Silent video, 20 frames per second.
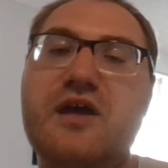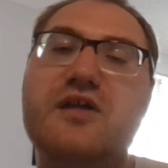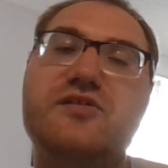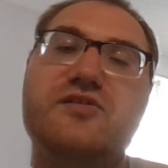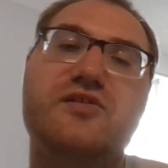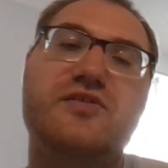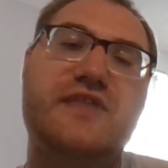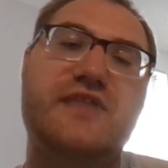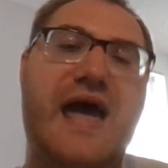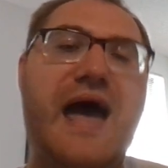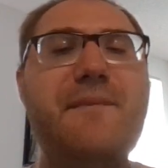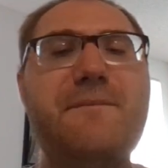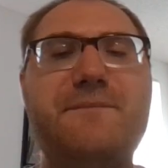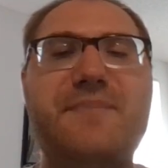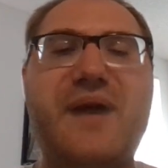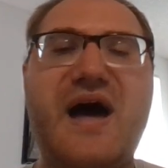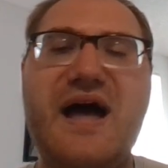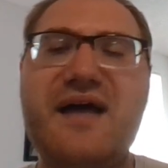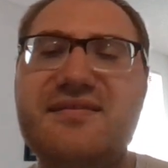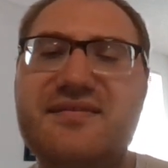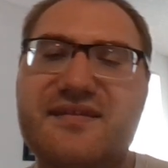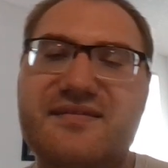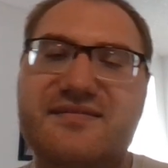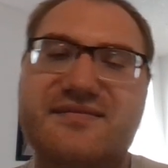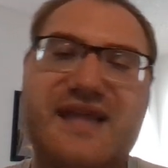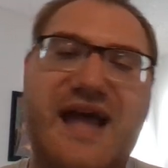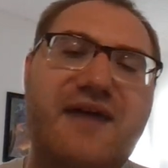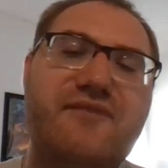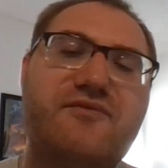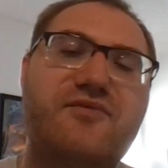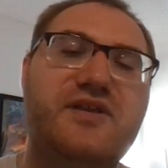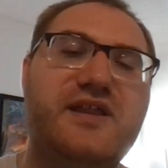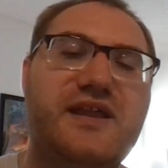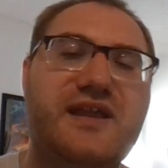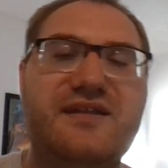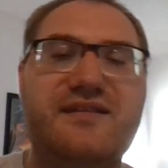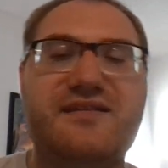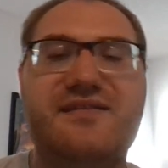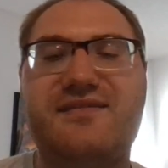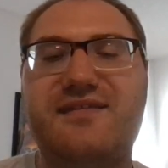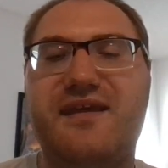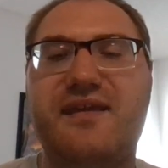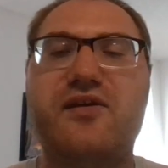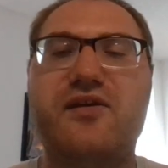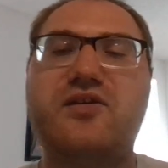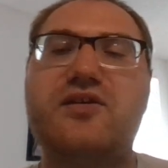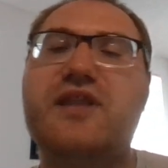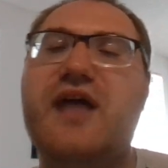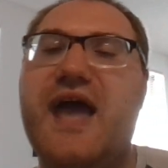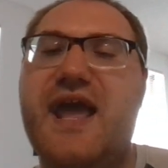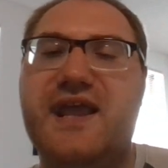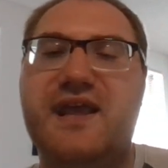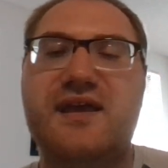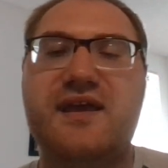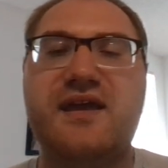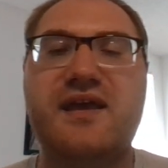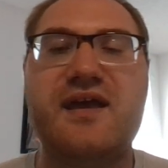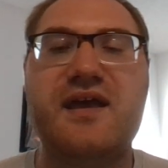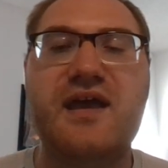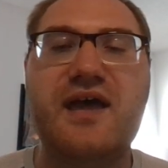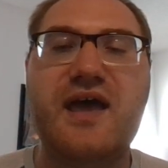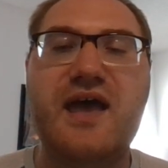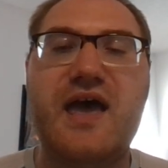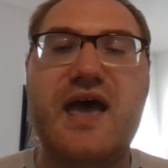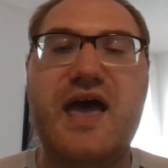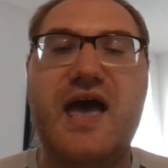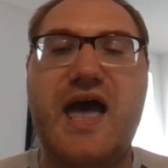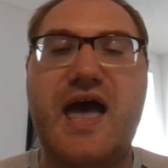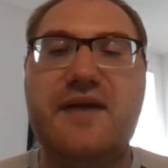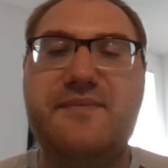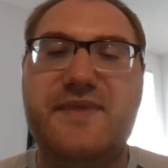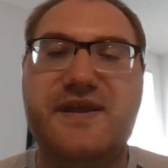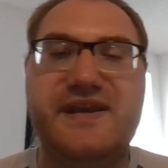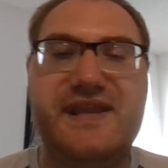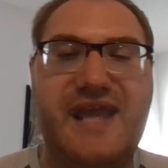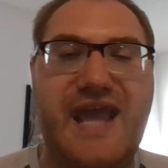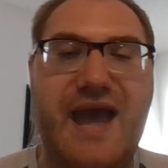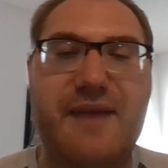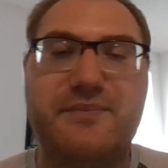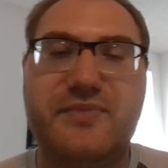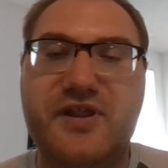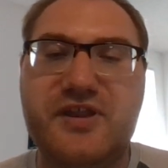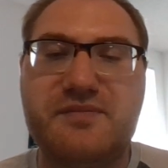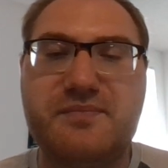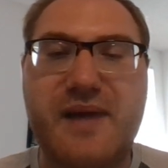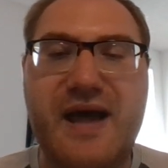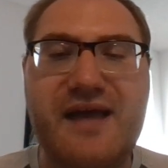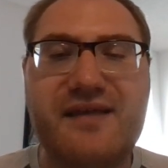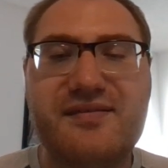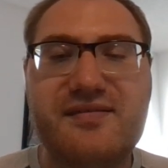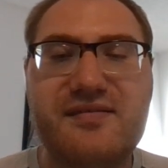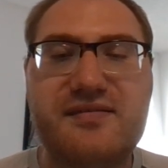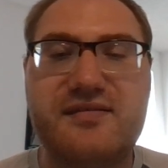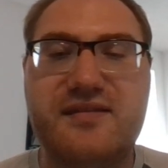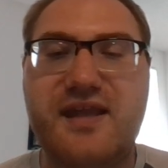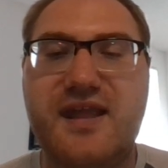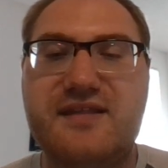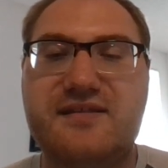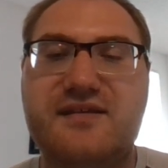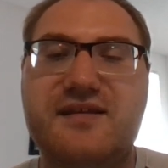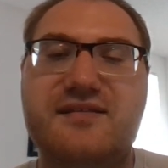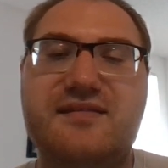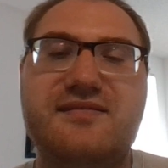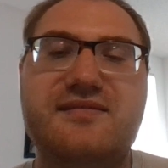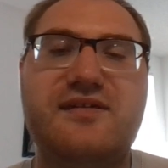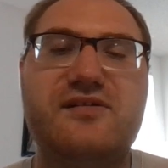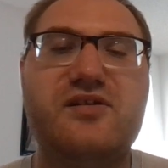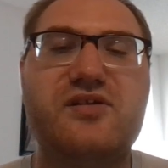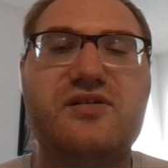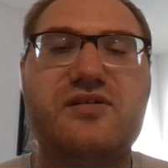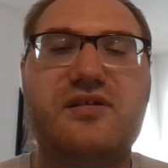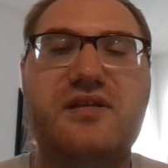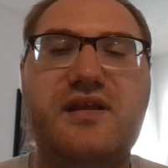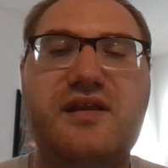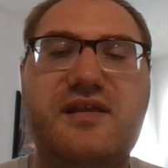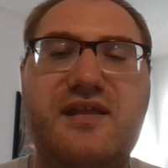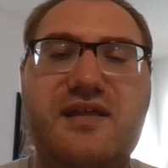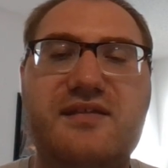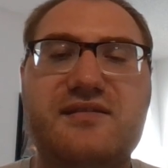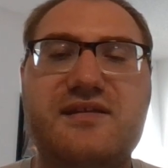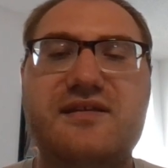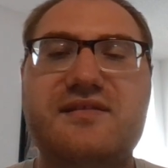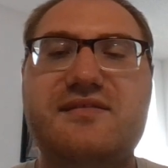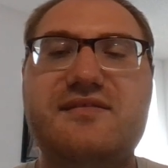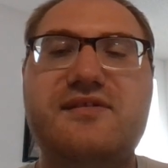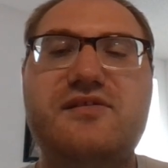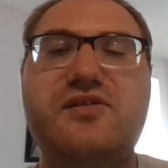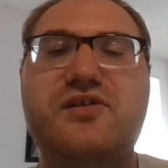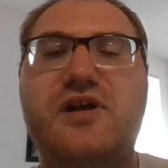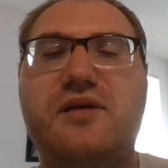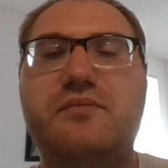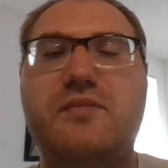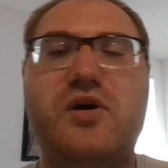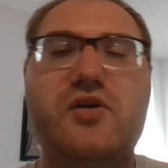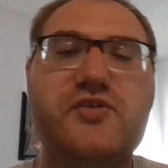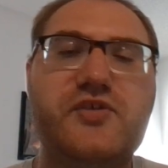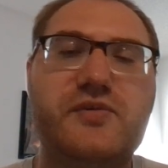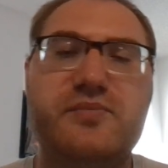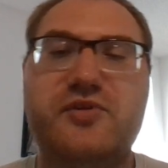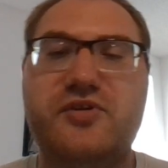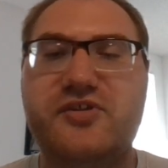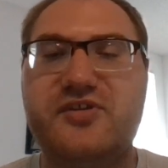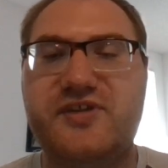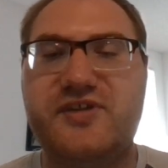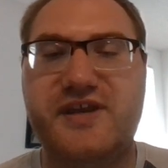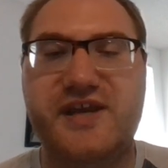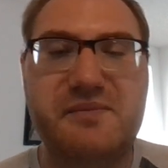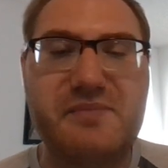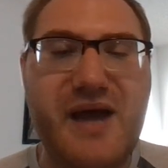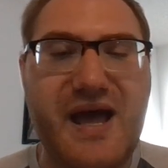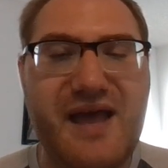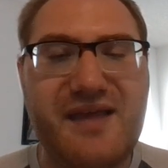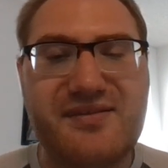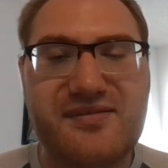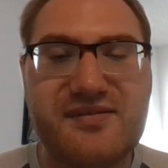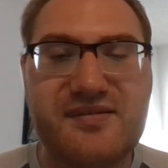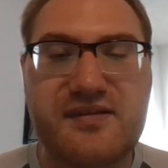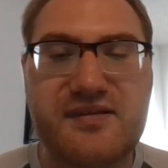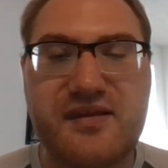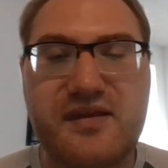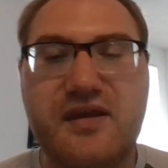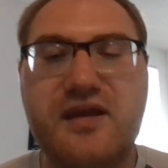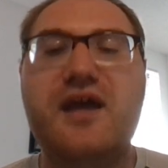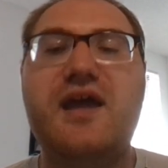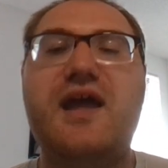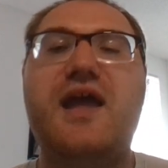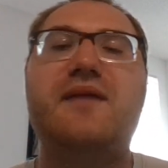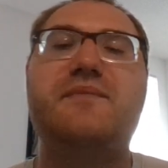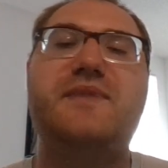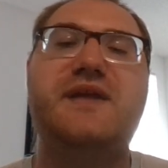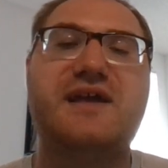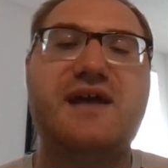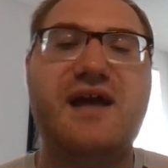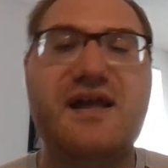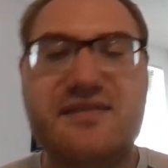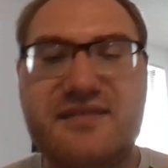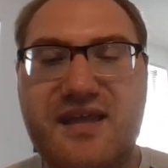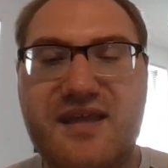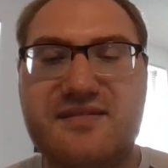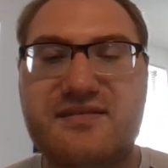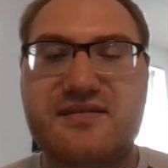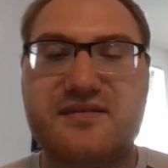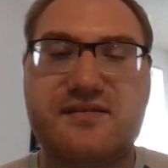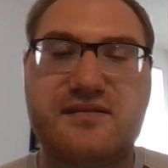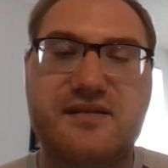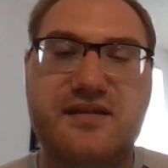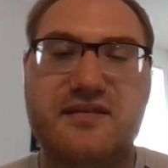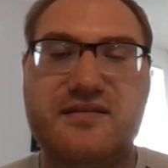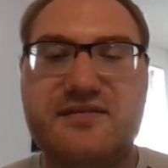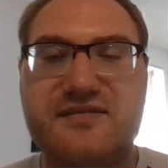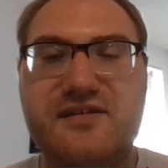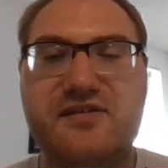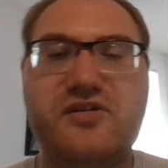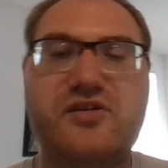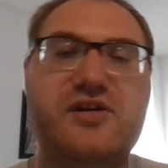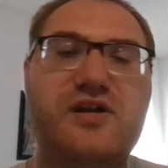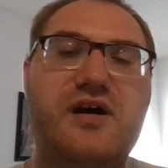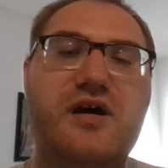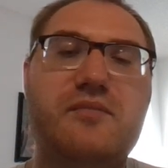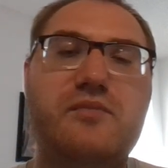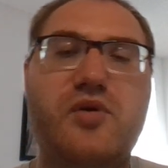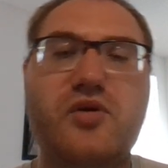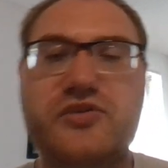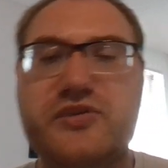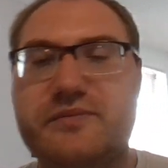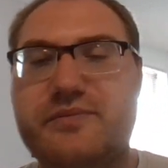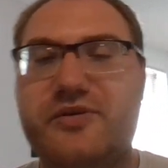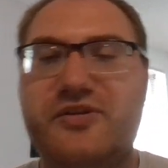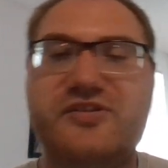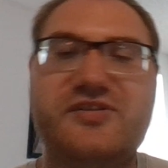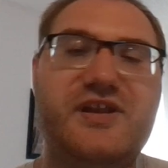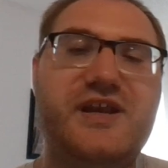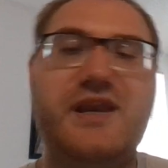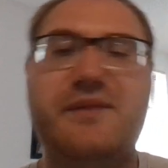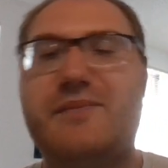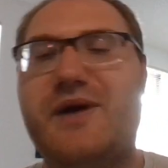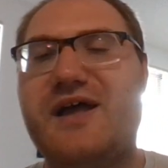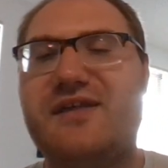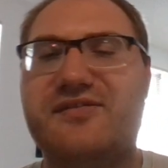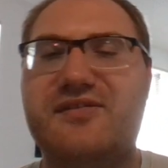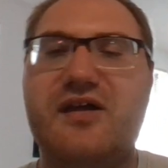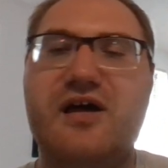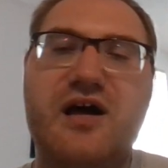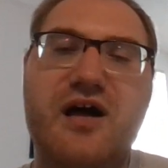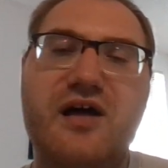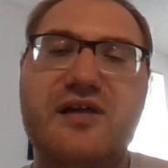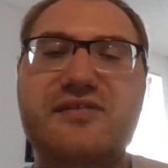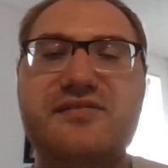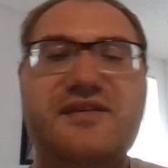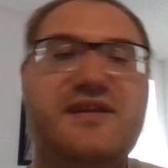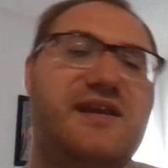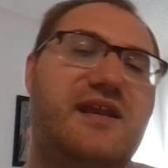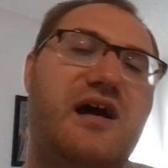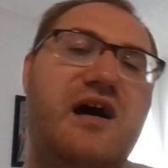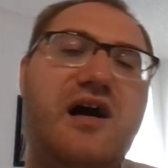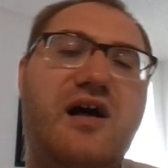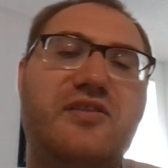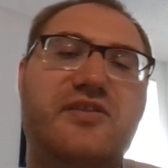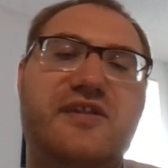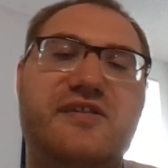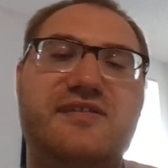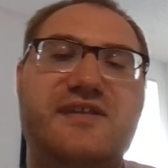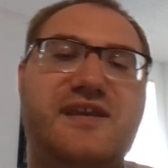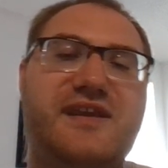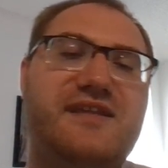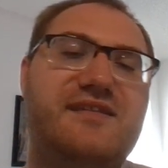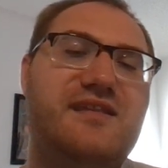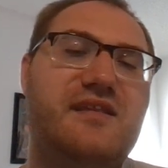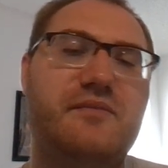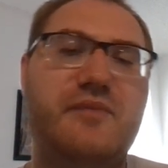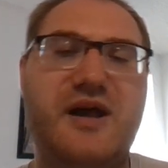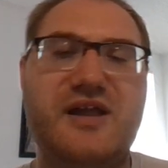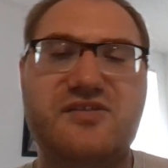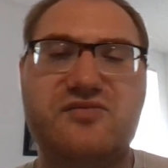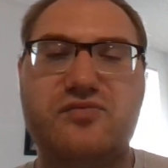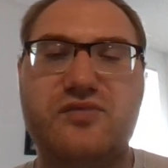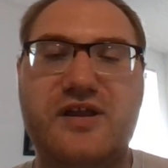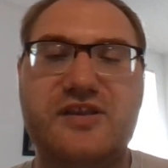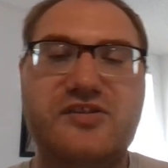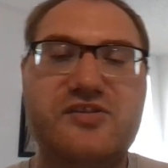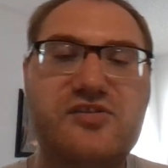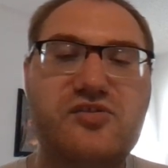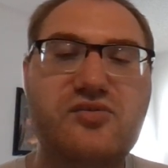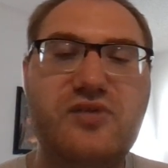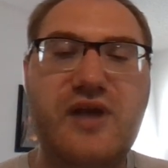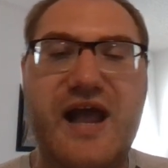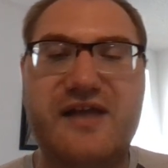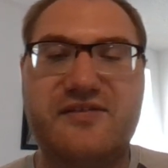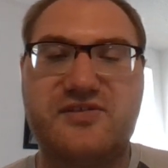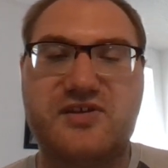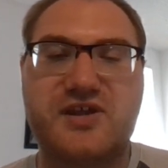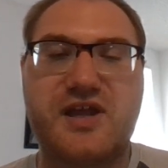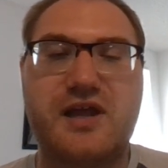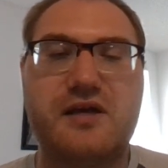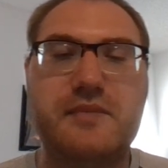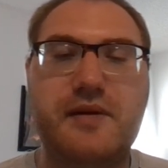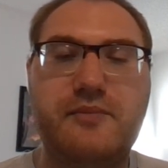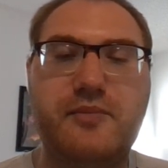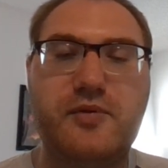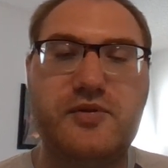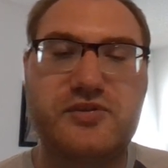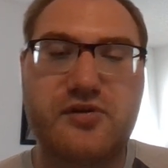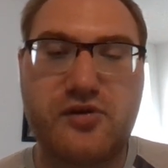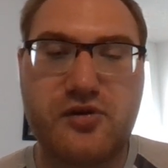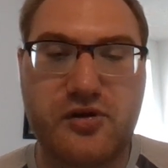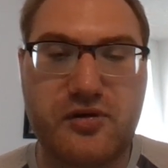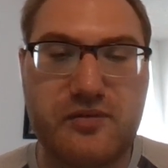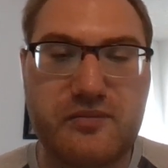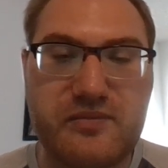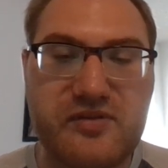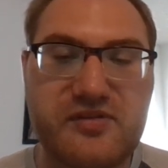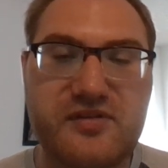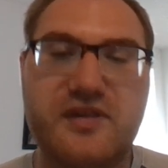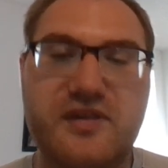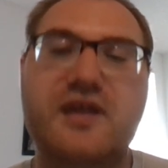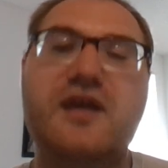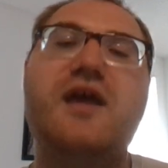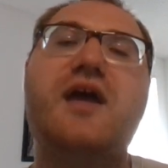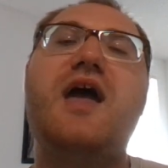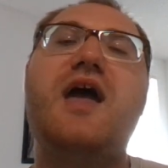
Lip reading: So that bus is not really considered like a Minneapolis bus. It's considered a multiple city bus. And because it's considered a multiple city bus, all these cities the bus runs through has to come up with terms.